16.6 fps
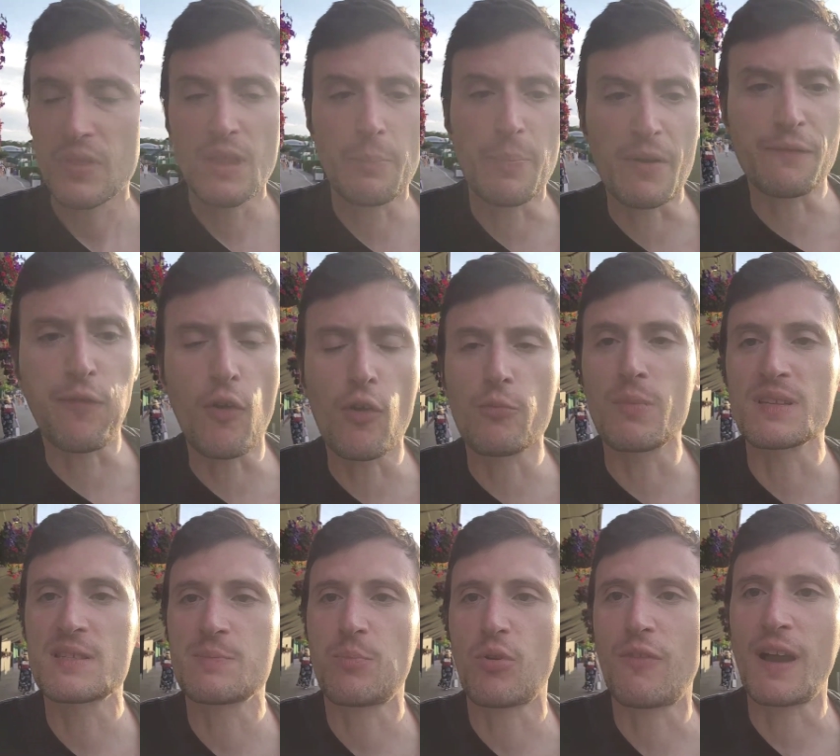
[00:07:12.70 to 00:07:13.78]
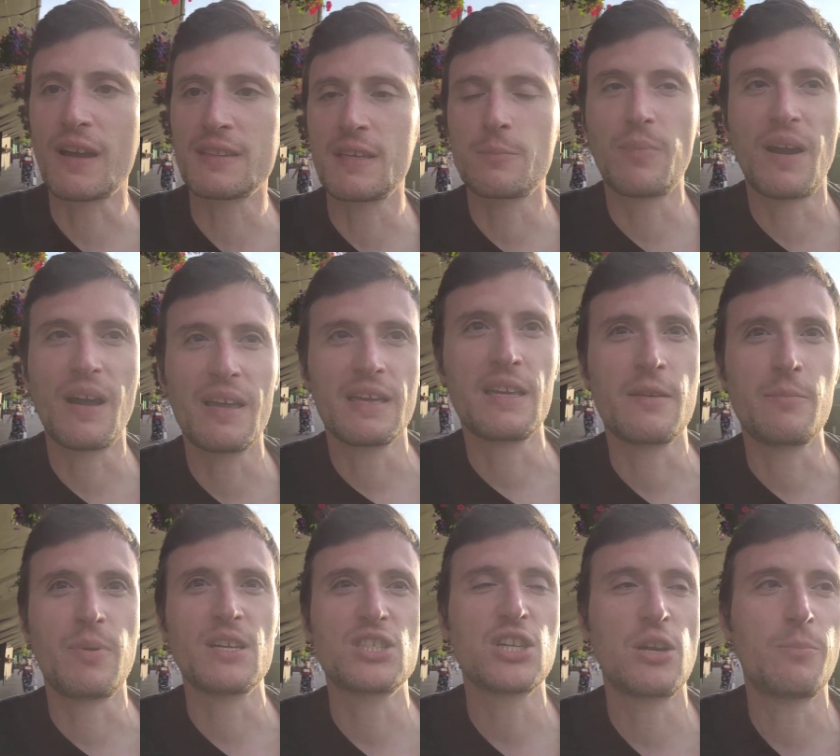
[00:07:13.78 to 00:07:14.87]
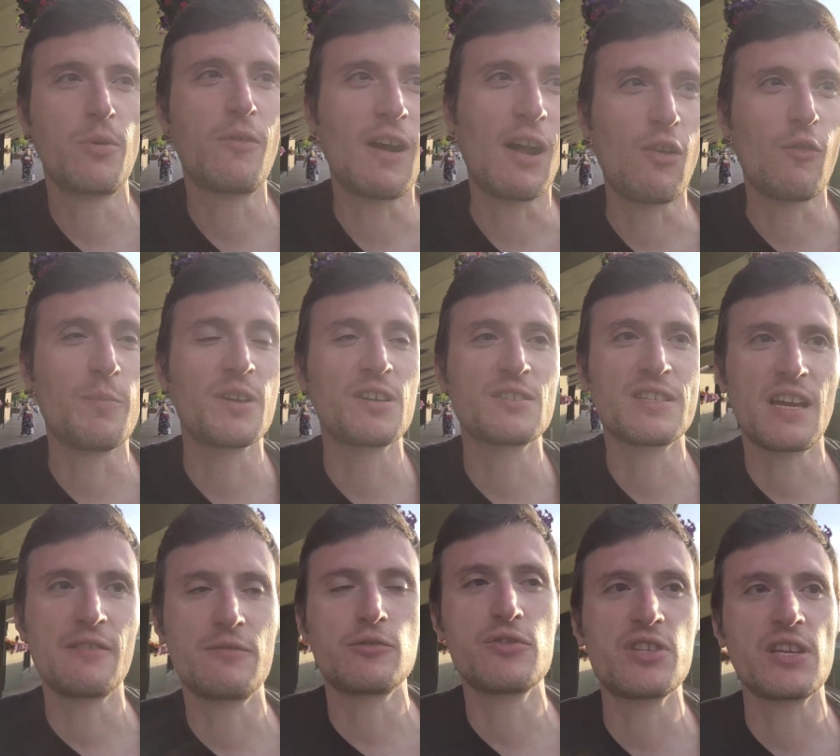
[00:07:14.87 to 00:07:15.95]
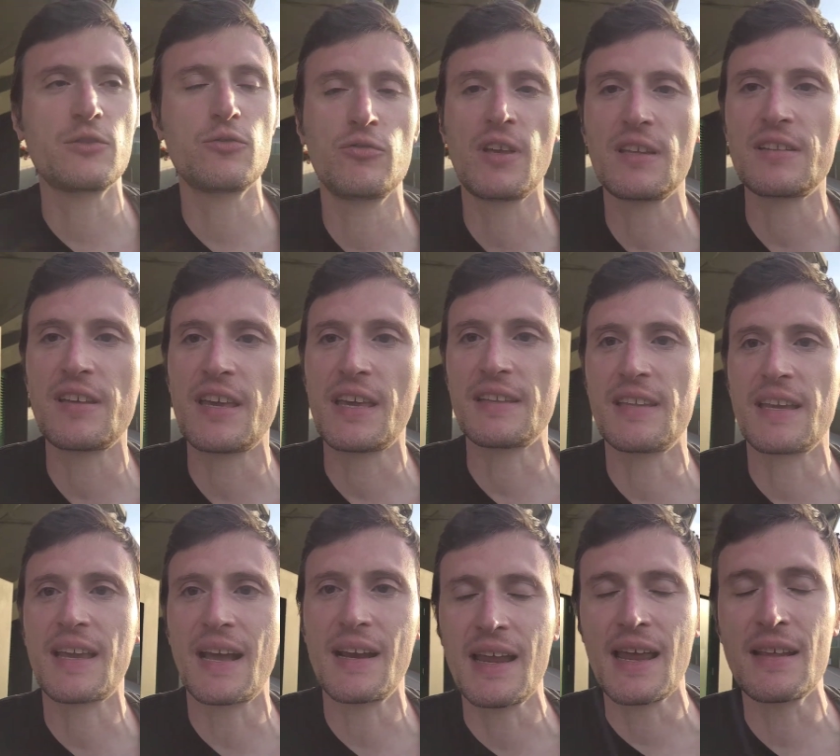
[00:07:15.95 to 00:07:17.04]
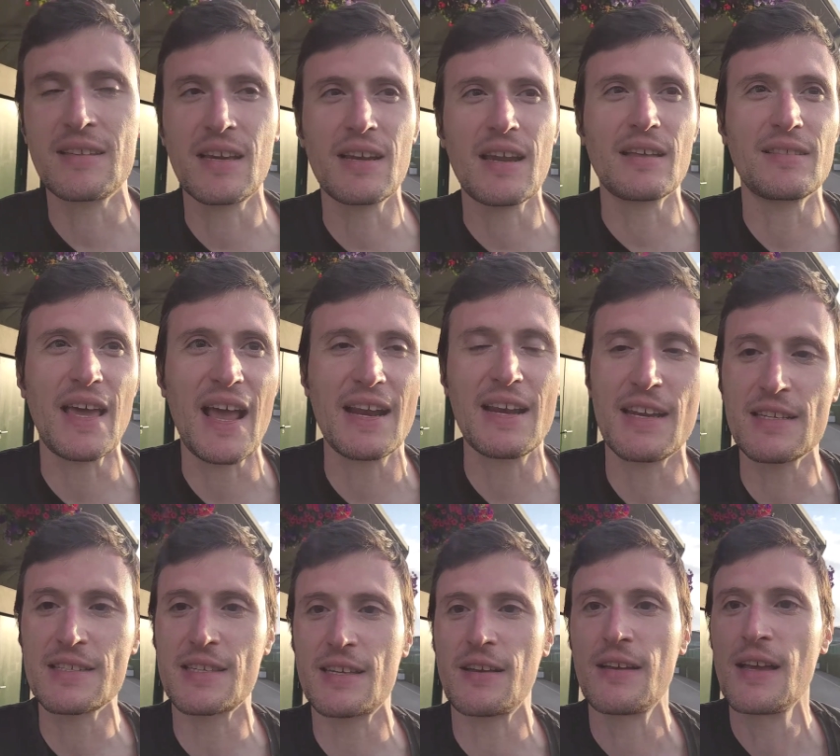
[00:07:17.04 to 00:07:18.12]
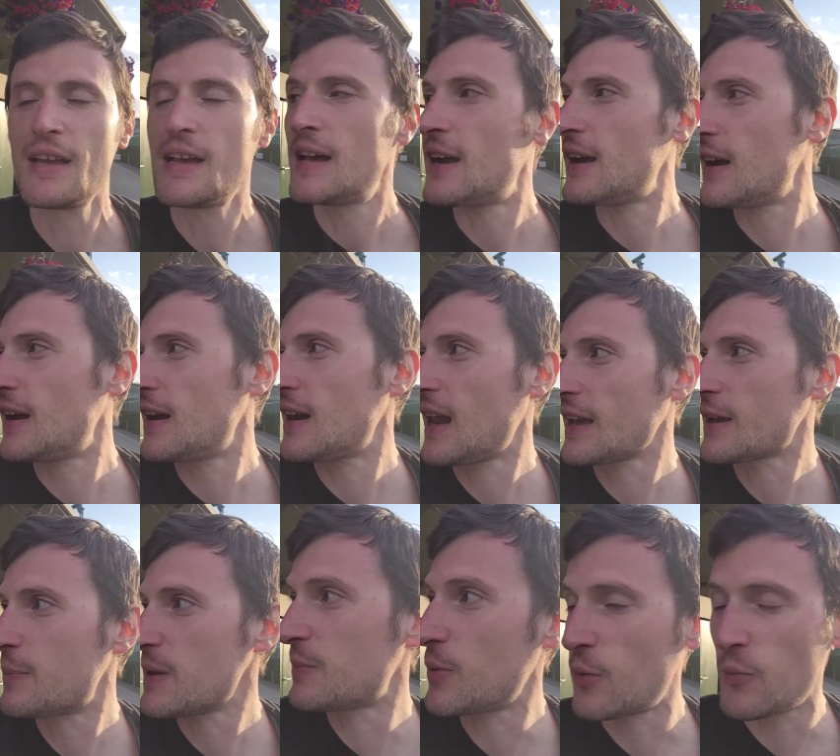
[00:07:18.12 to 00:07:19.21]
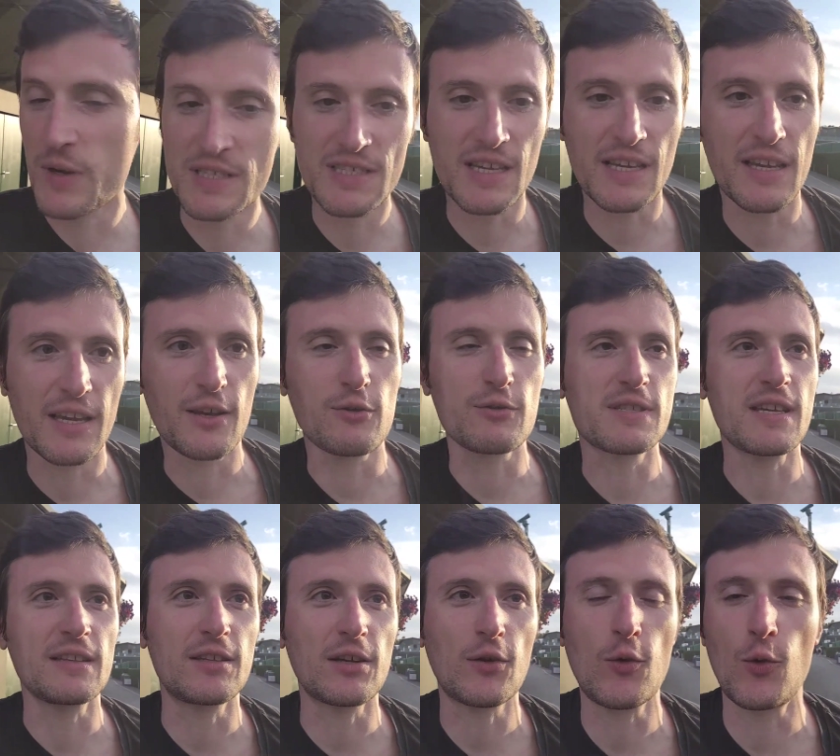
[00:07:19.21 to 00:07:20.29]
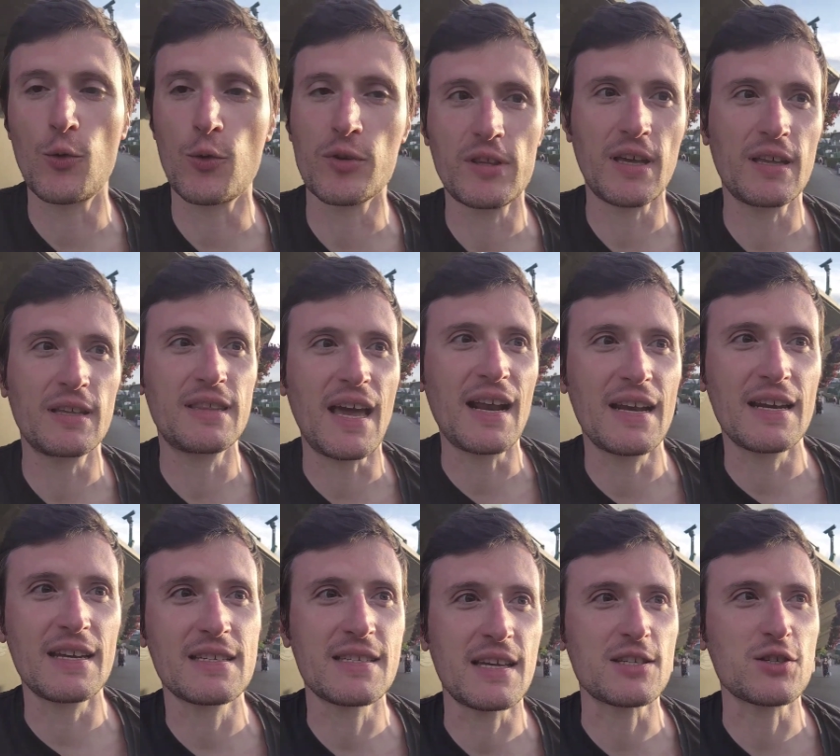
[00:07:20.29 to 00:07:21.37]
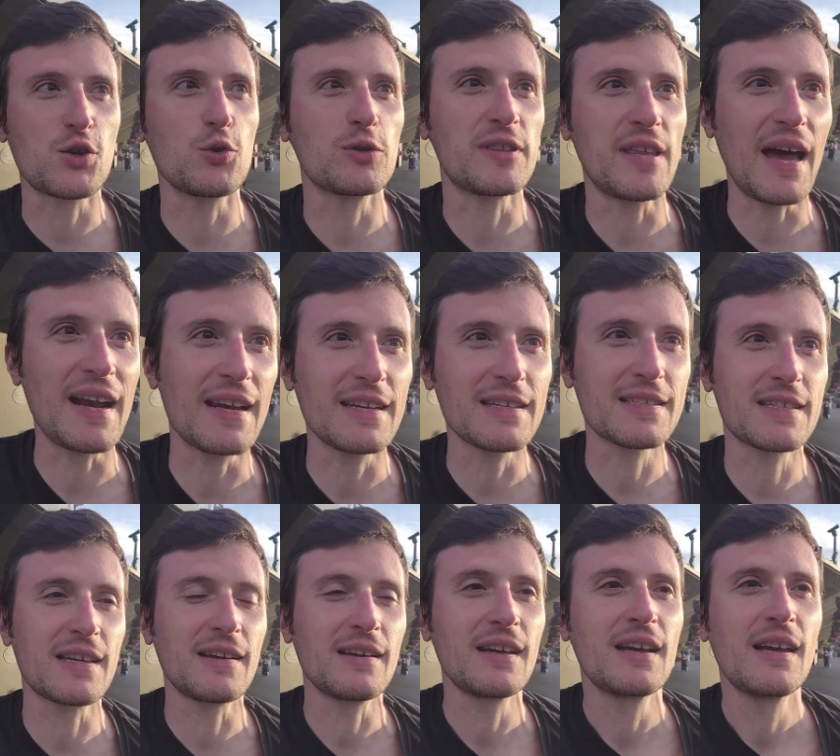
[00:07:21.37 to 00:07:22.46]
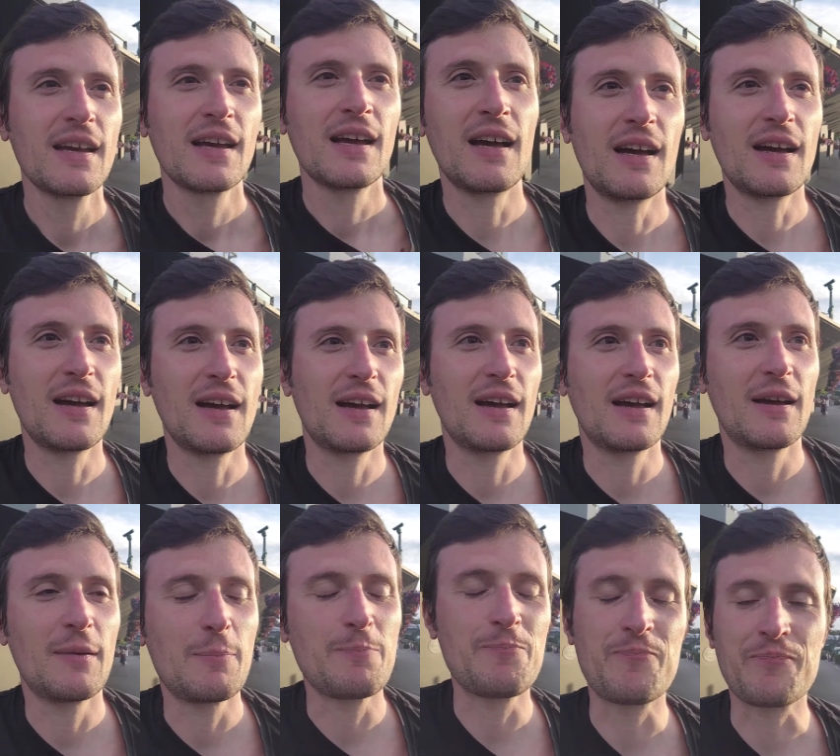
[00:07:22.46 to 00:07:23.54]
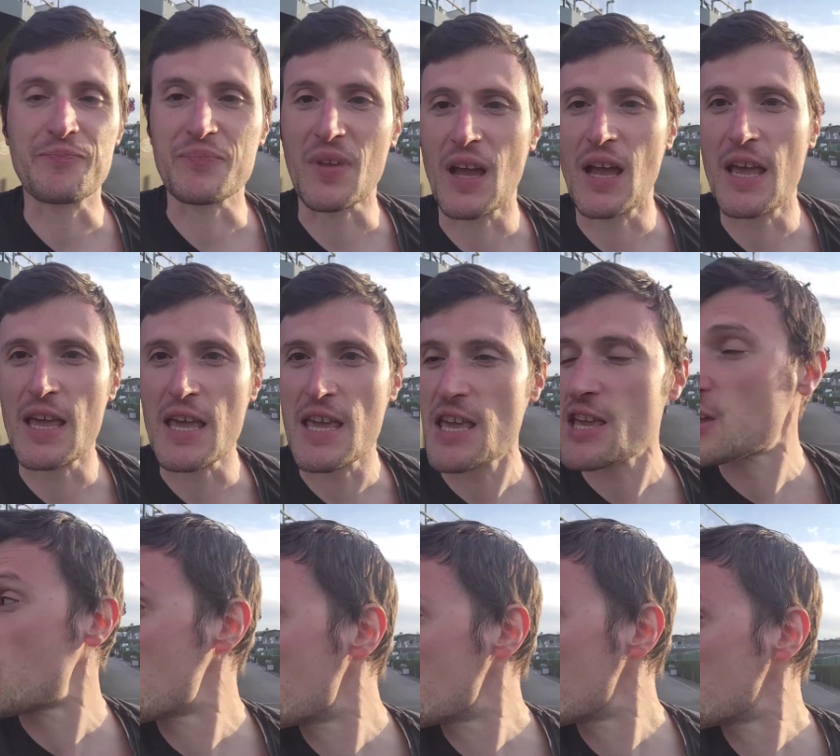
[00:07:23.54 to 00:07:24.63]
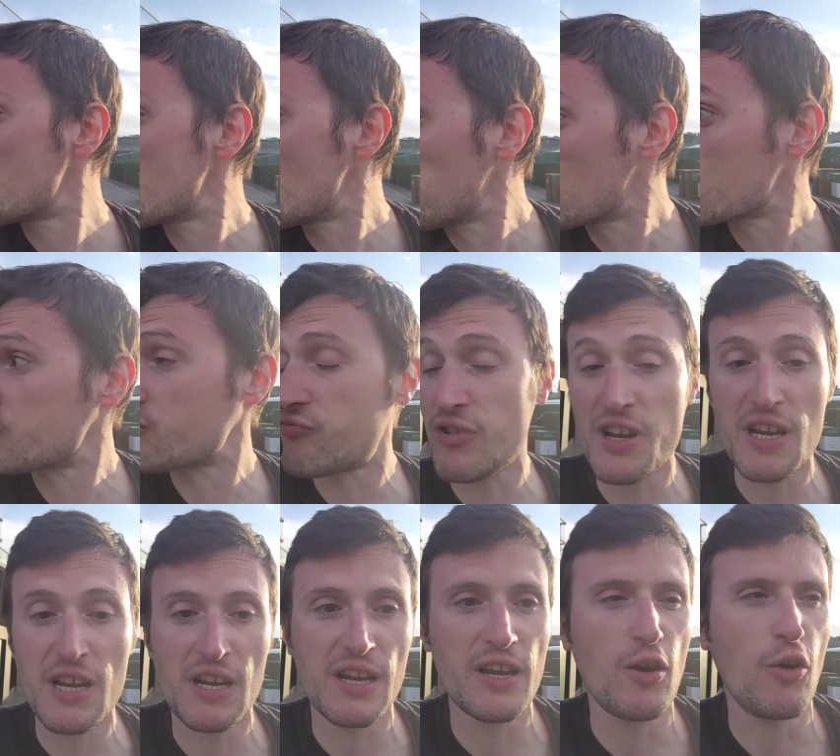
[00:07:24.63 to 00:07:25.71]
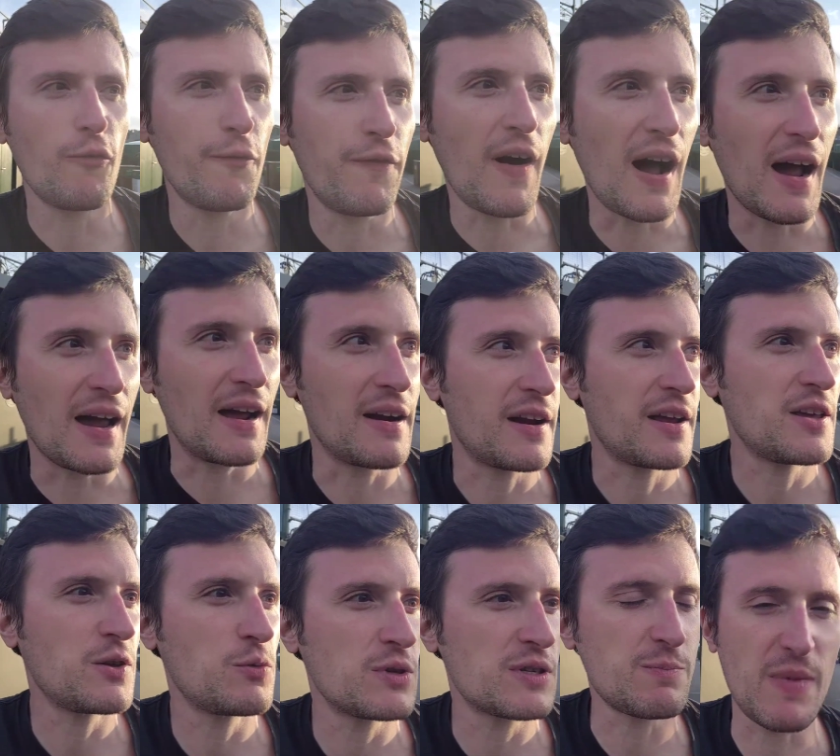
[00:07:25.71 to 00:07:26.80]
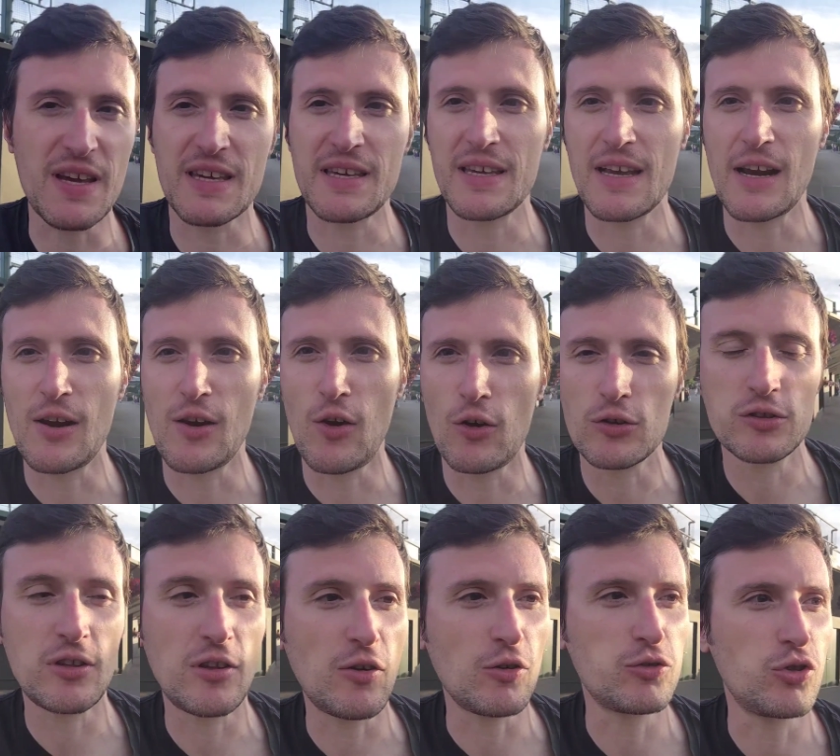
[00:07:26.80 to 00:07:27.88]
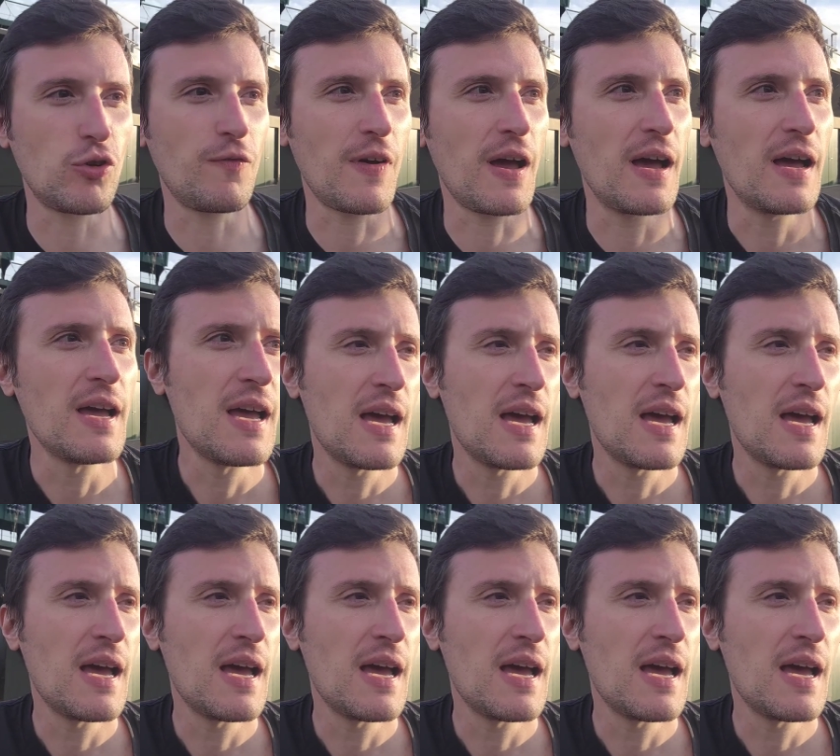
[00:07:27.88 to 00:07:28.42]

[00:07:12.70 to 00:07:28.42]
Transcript: the performance provided by by Shapovalov because I have to say today the, the Canadian uh, Denis uh, like people were singing on center court uh, Denis is good tennis um, he, he, he, was really on fire he was making a lot a lot of uh,